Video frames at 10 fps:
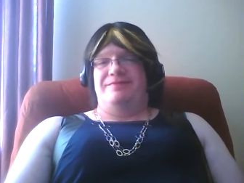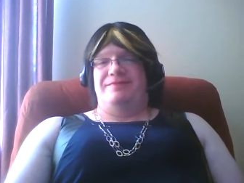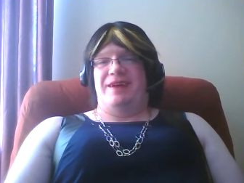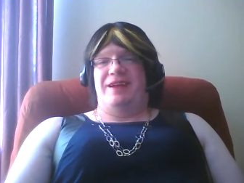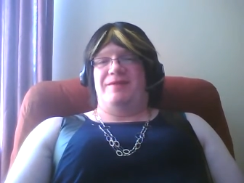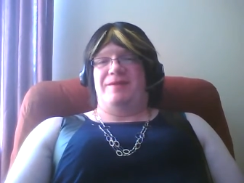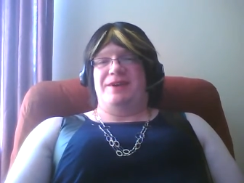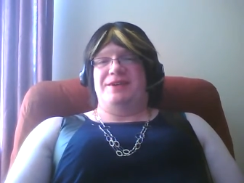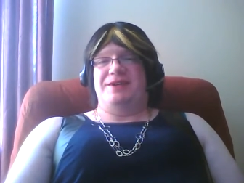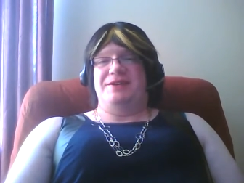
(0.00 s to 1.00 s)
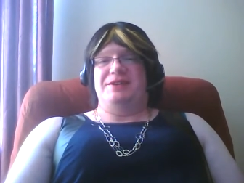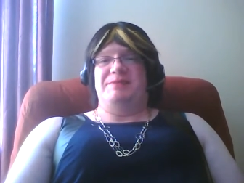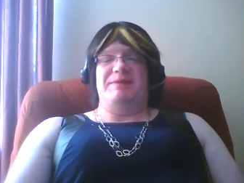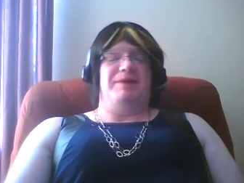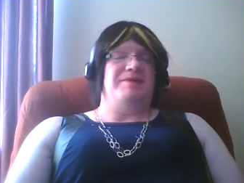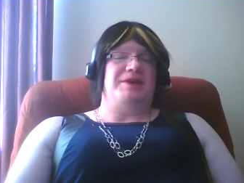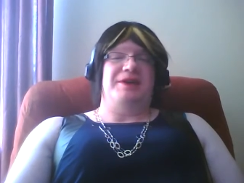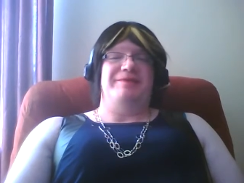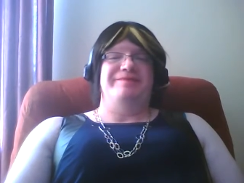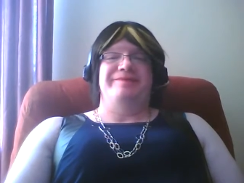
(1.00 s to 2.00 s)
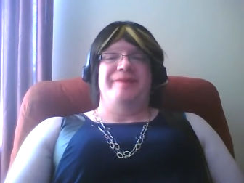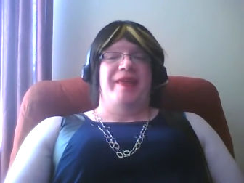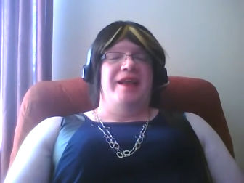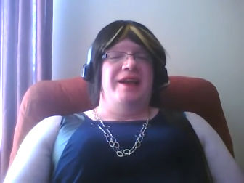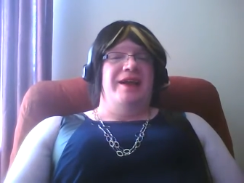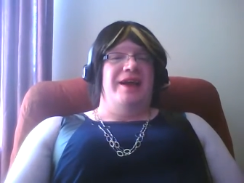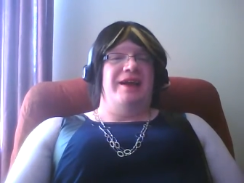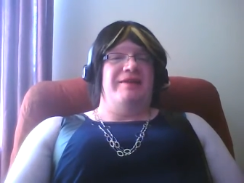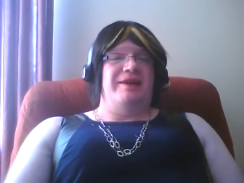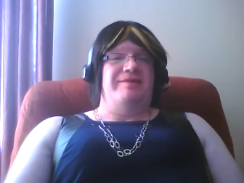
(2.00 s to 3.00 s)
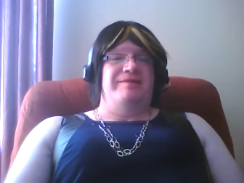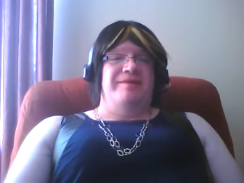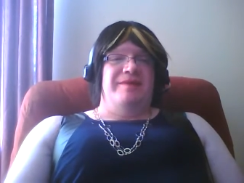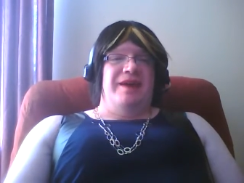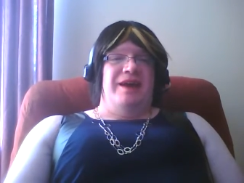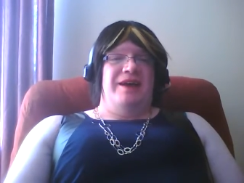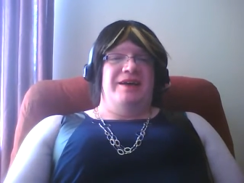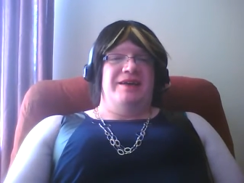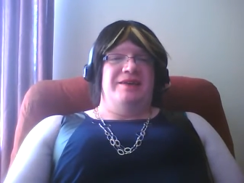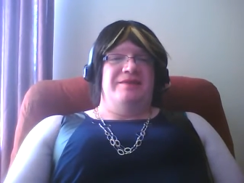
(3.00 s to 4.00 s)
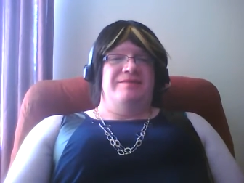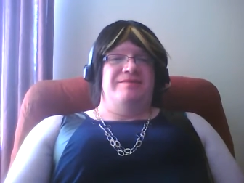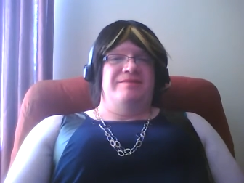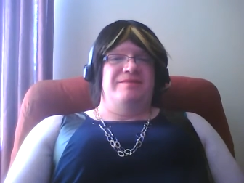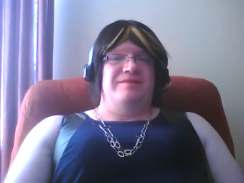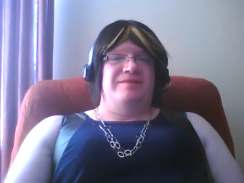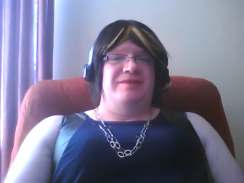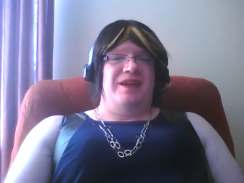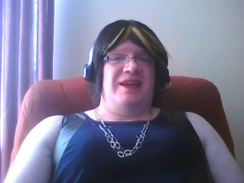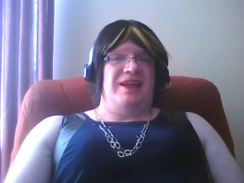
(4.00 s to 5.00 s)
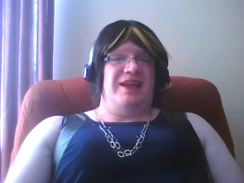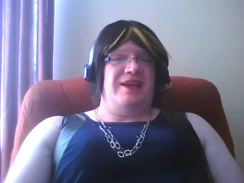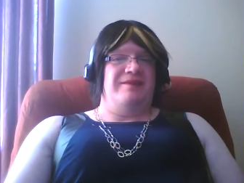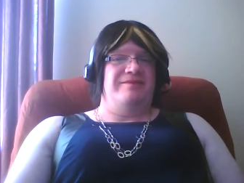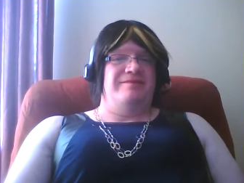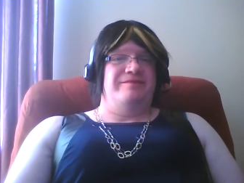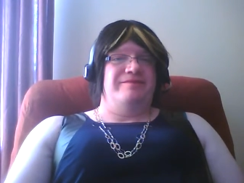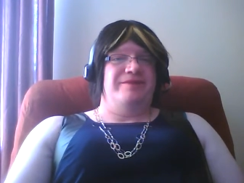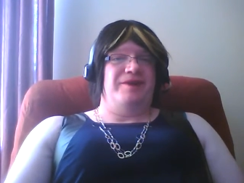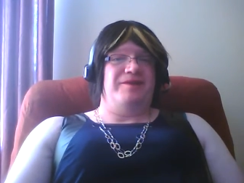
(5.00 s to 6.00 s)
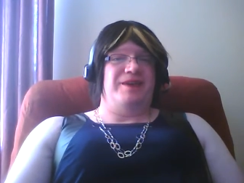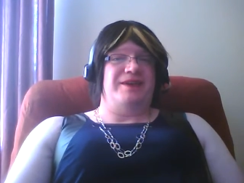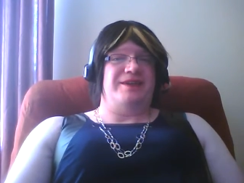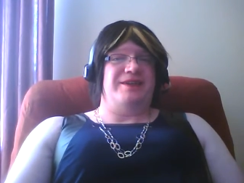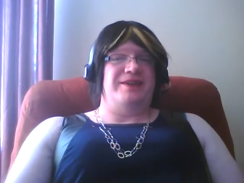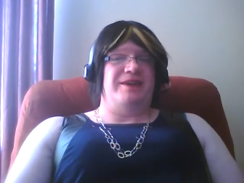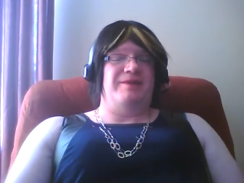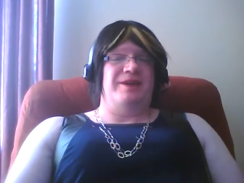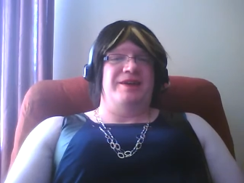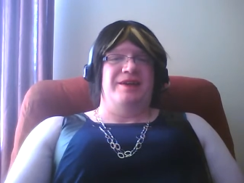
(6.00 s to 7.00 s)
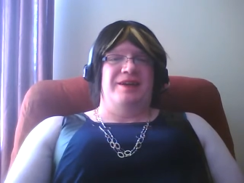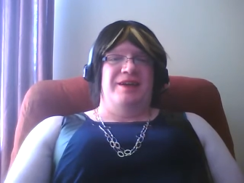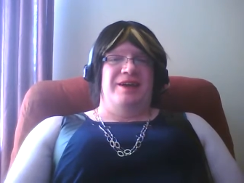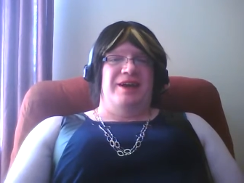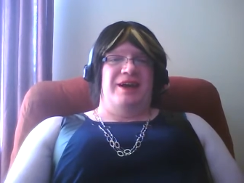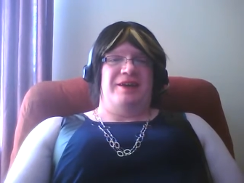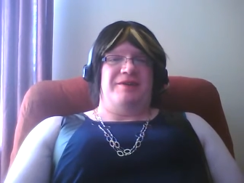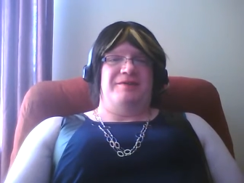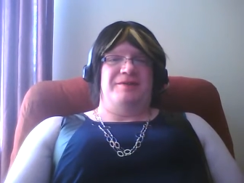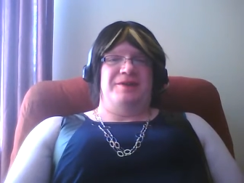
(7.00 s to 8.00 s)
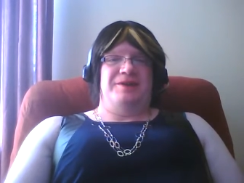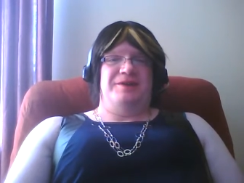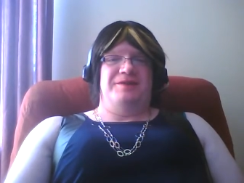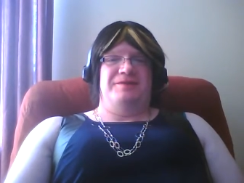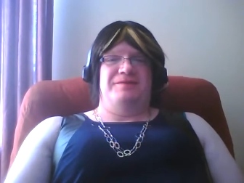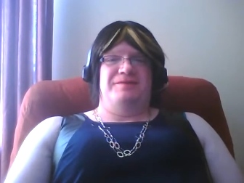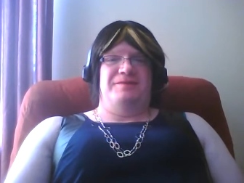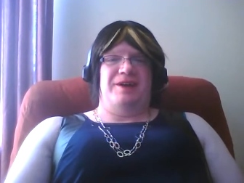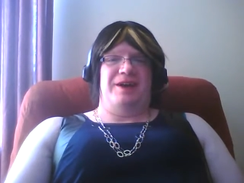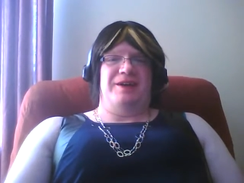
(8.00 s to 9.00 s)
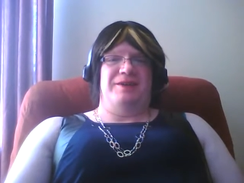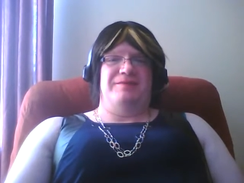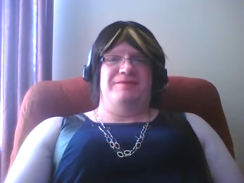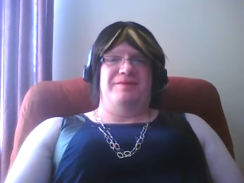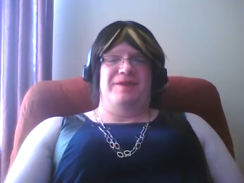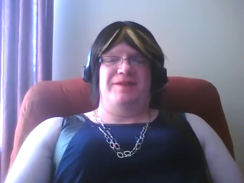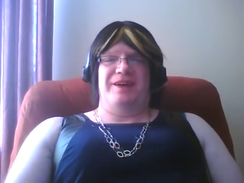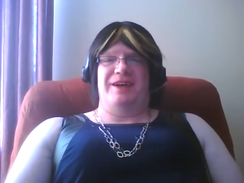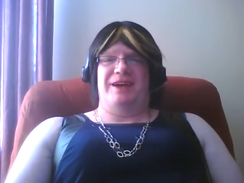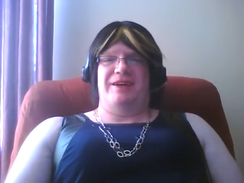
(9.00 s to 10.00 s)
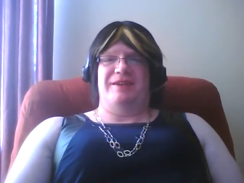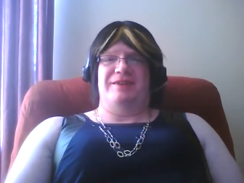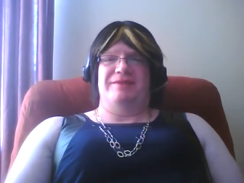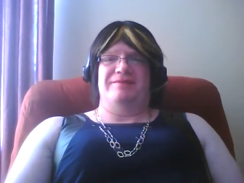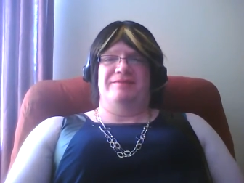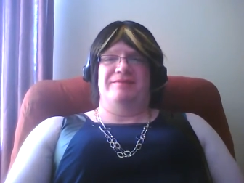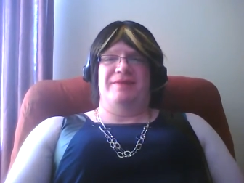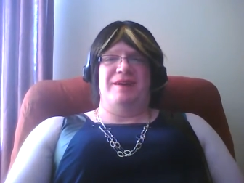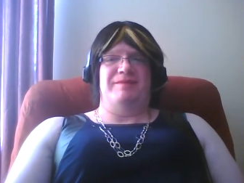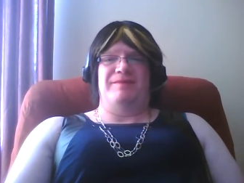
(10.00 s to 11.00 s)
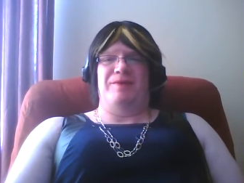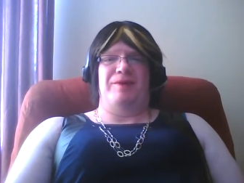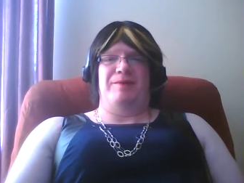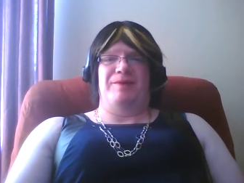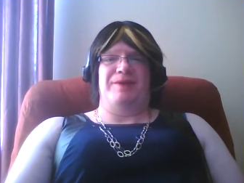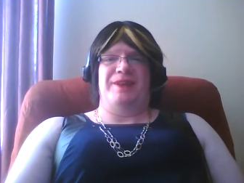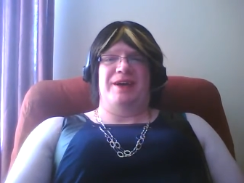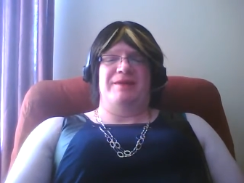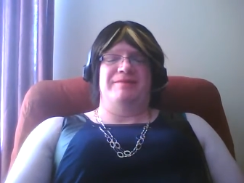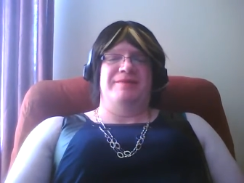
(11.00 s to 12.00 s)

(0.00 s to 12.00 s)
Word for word: I never watch the news. People, sorry. Anyway, uh, Leelah, hopefully I say her name right. Alcorn uh, a while ago. I forget how long. I'm horrible with time,